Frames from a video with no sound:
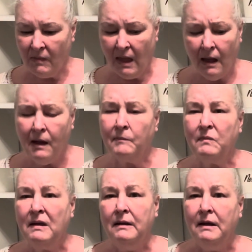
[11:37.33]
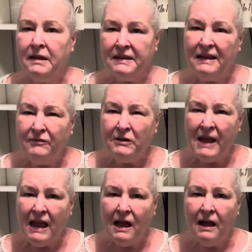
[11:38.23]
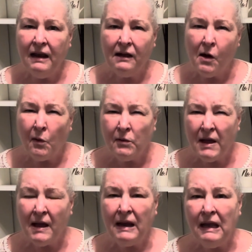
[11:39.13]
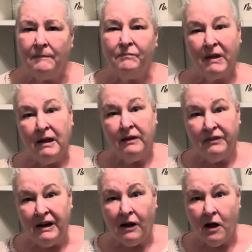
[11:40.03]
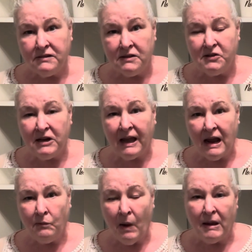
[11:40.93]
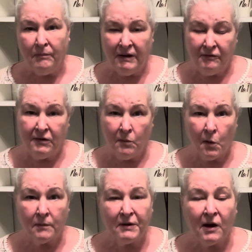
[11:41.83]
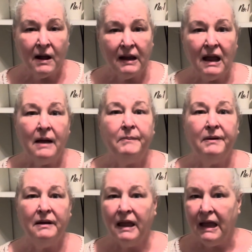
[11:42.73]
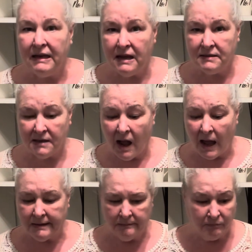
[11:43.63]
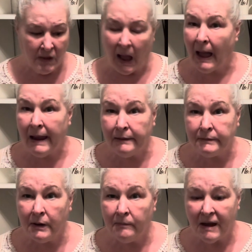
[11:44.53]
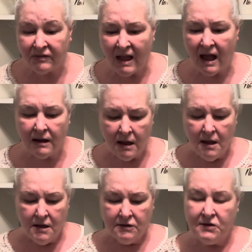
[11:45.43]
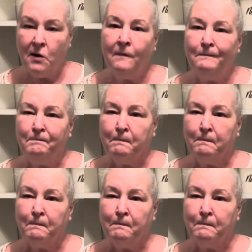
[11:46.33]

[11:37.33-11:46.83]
that if you take cold honey, that it causes you to gain weight. But if you warm your honey up, it does not. I don't know about that. So